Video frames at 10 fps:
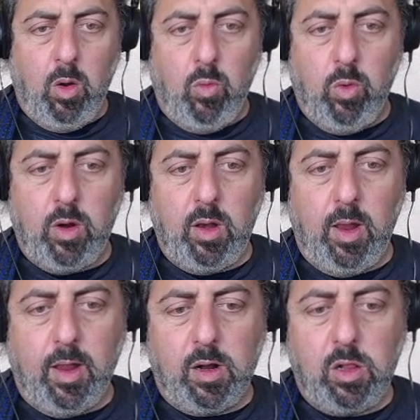we're going to
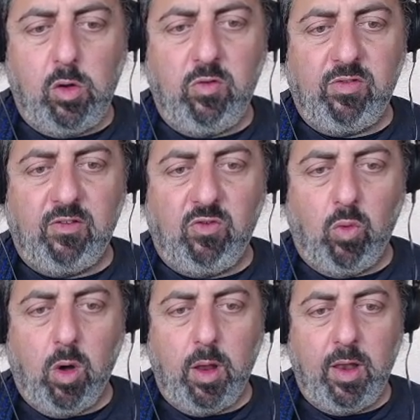enclose this
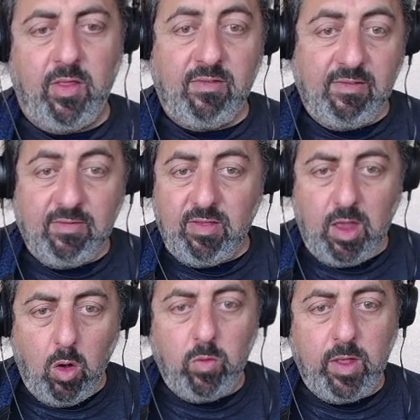one. And this isn't the
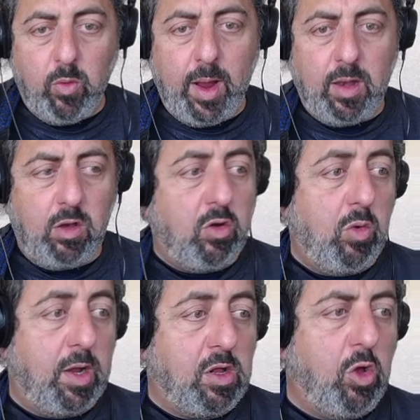only way to do
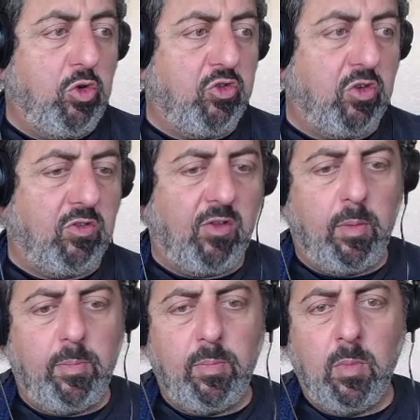enclosures.
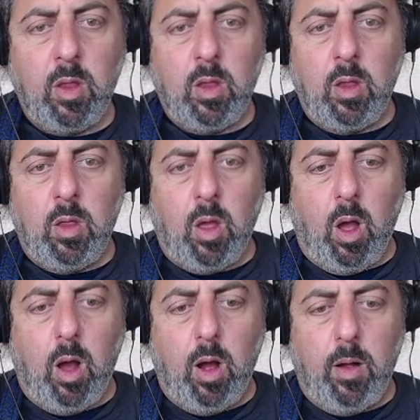
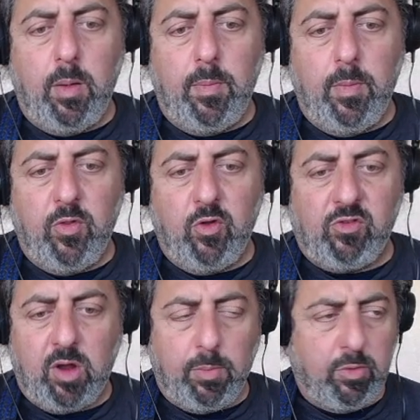And there's a
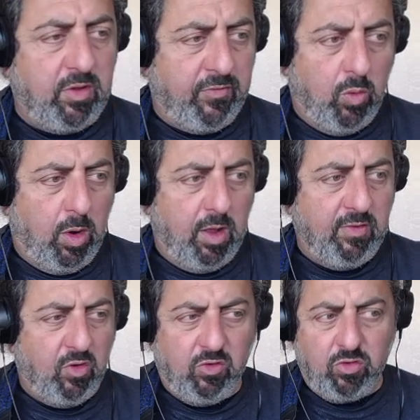couple different ones.
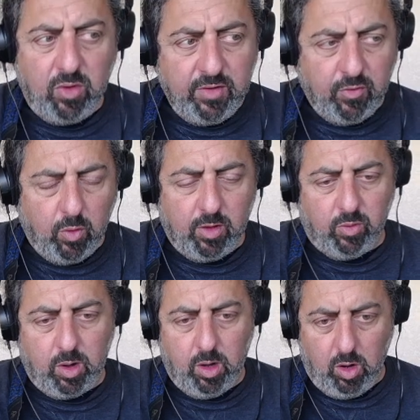There's 3 different ones
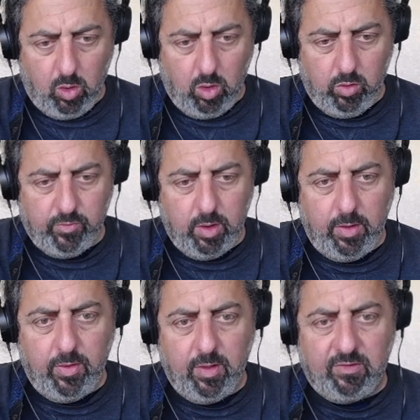we're going to go over
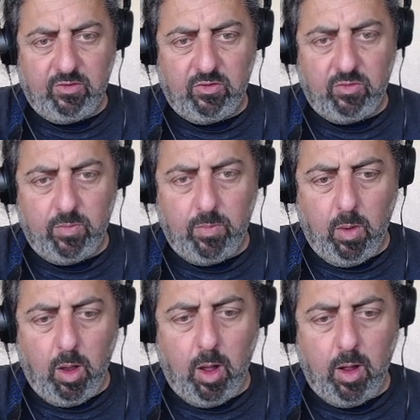in this
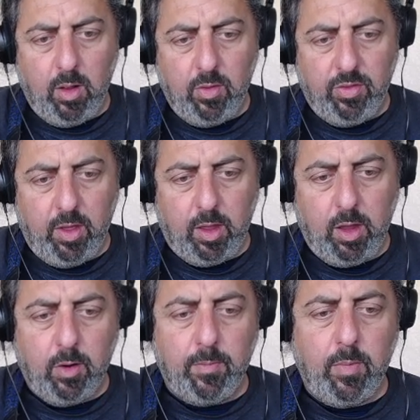thing
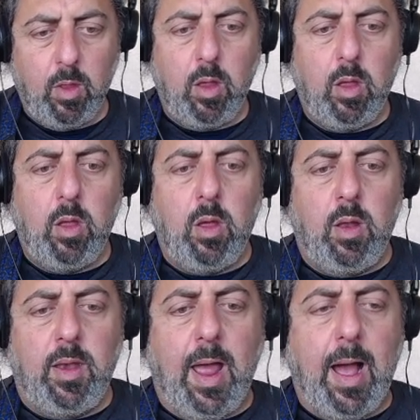here.
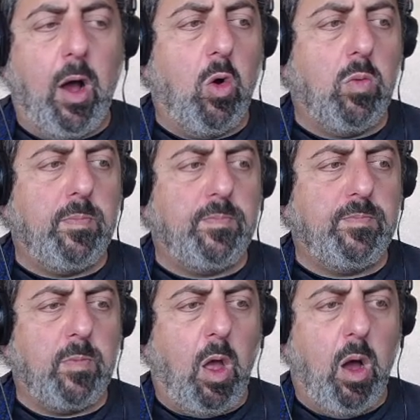Now,
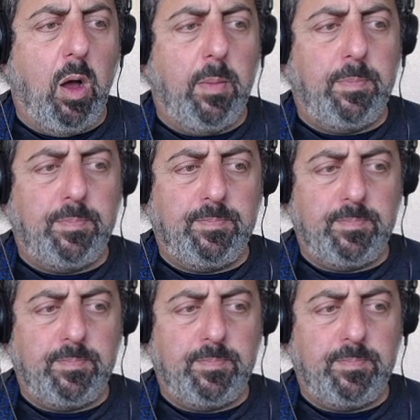and